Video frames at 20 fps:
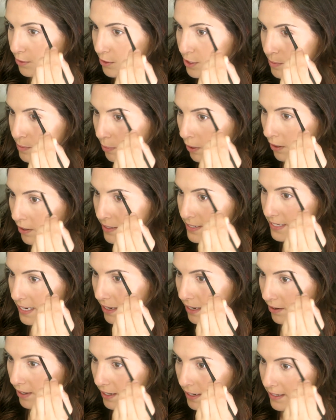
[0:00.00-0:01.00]
sparse
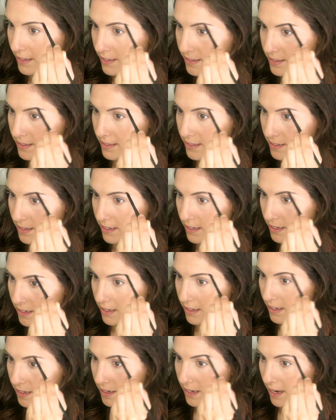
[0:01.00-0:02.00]
areas
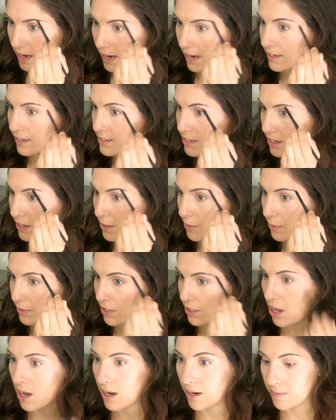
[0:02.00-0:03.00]
as I go
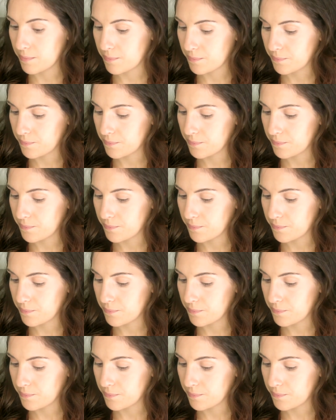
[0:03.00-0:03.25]
along.